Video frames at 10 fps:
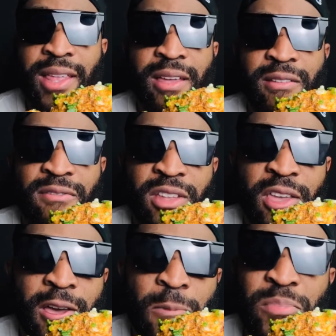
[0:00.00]
of the video,
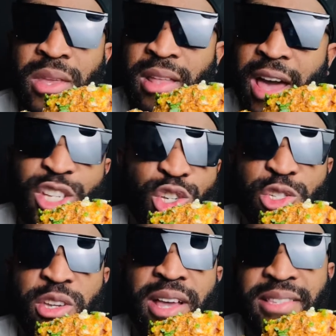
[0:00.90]
I showed you
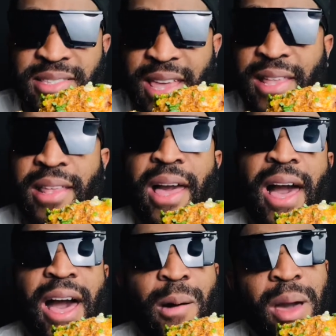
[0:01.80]
guys exactly how
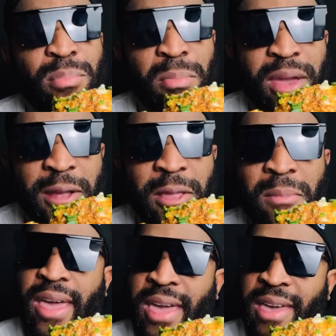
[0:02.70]
I prepare them.
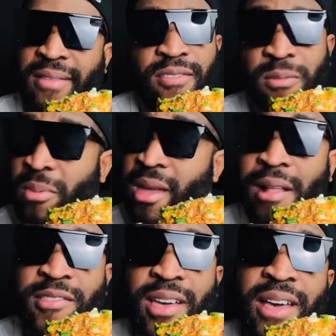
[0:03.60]
And to be honest,
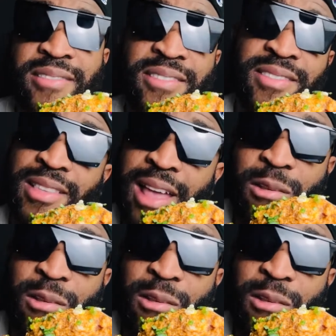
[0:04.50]
guys, this is a lot of